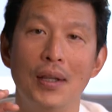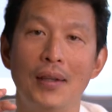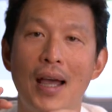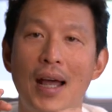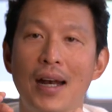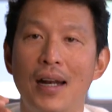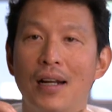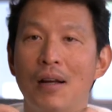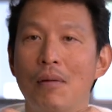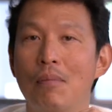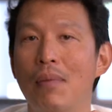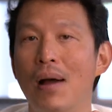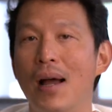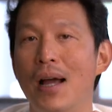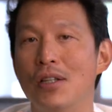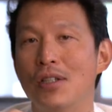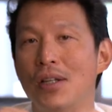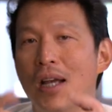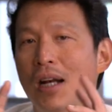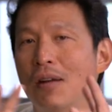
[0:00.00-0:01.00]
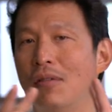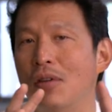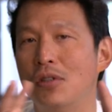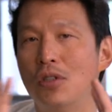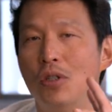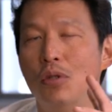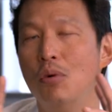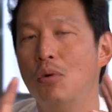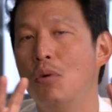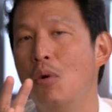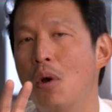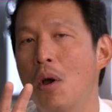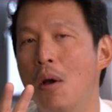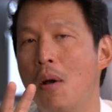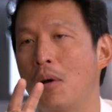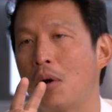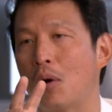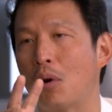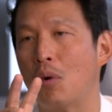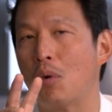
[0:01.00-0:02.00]
in that it combines kind of the two
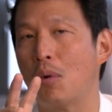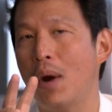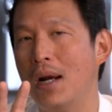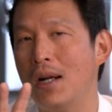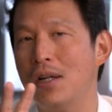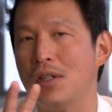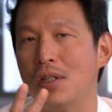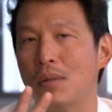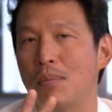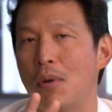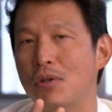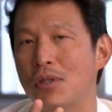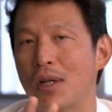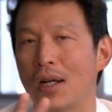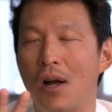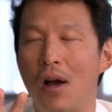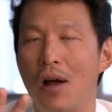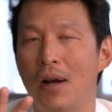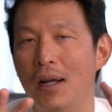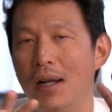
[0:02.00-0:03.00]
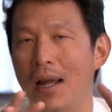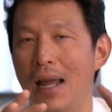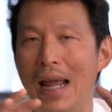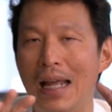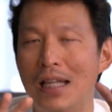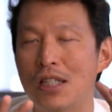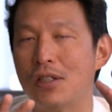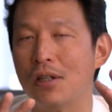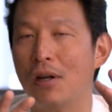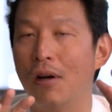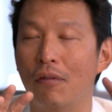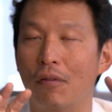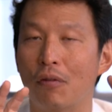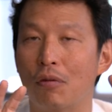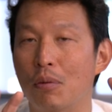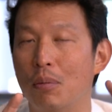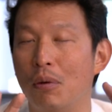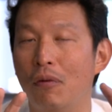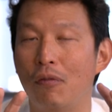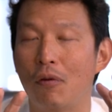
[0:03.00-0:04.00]
greatest and most iconic hits of
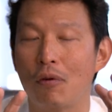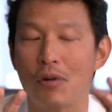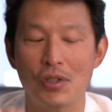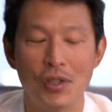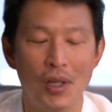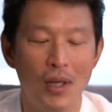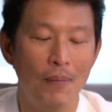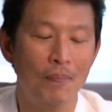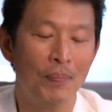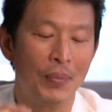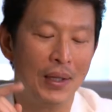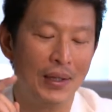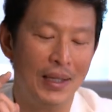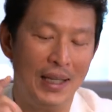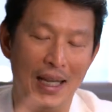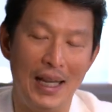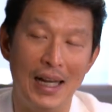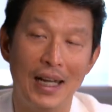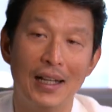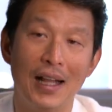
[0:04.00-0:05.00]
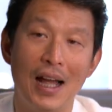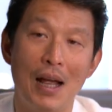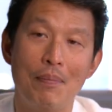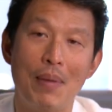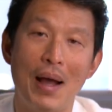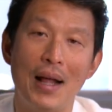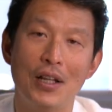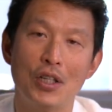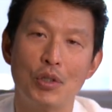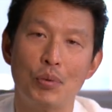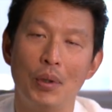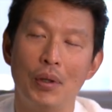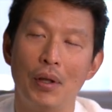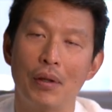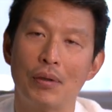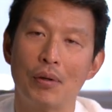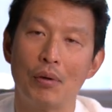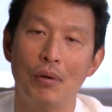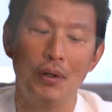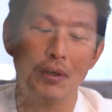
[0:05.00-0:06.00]
Greubel Forsey, the incline balance wheel at
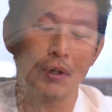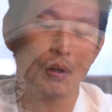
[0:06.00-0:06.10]
thirty